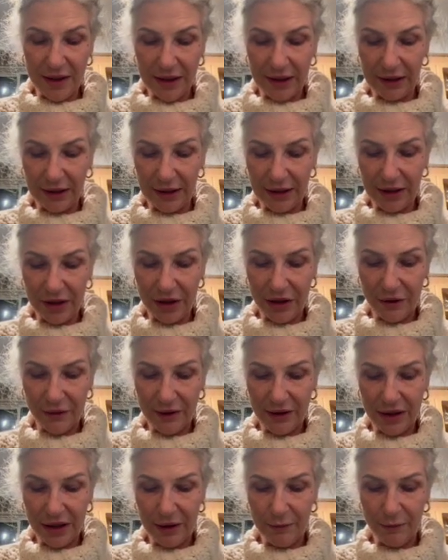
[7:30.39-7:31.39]
I'd like you to
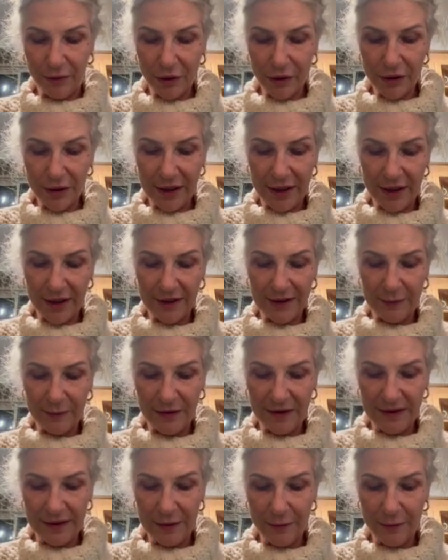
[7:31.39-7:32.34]
keep your hands busy,